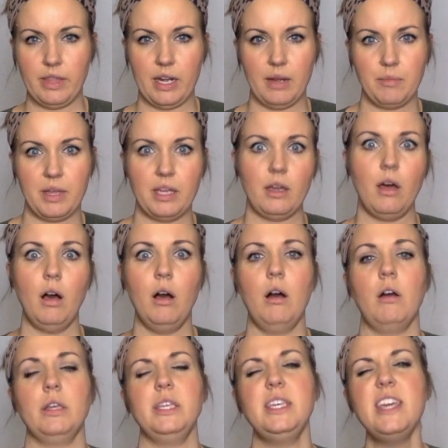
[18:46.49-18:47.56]
that I'm like,
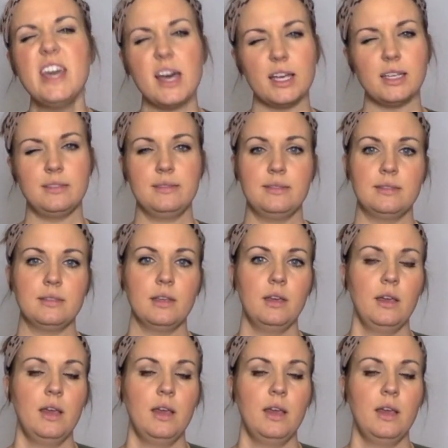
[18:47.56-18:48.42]
oh, yes!